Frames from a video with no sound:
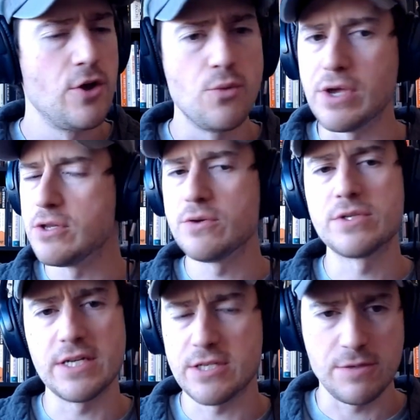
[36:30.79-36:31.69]
We can use it
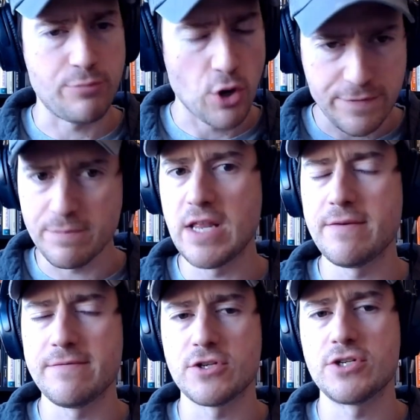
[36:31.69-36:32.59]
as it's a perfect
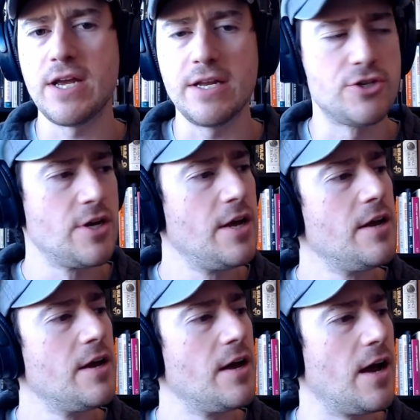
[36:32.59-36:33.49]
medium of exchange
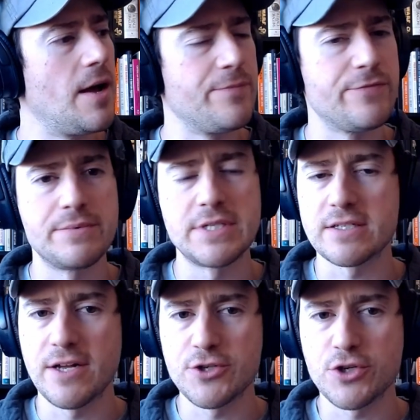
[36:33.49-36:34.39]
from a
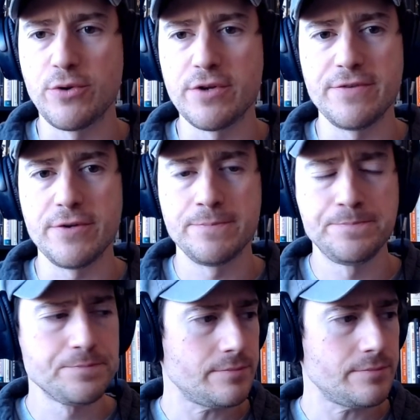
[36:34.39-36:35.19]
technological point of view.